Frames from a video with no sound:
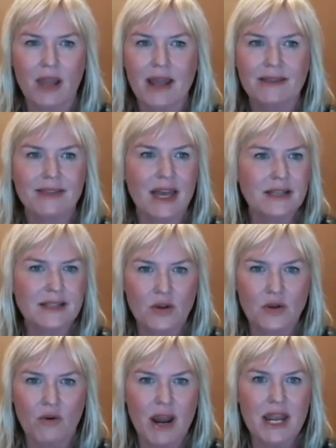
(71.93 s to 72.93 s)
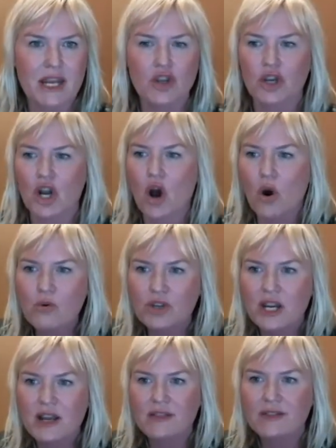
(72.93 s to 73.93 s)
Like, that is so great. You can hold
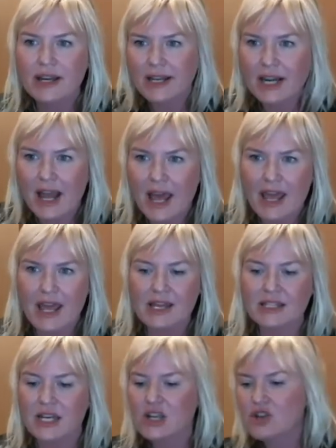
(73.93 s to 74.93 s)
their little hand,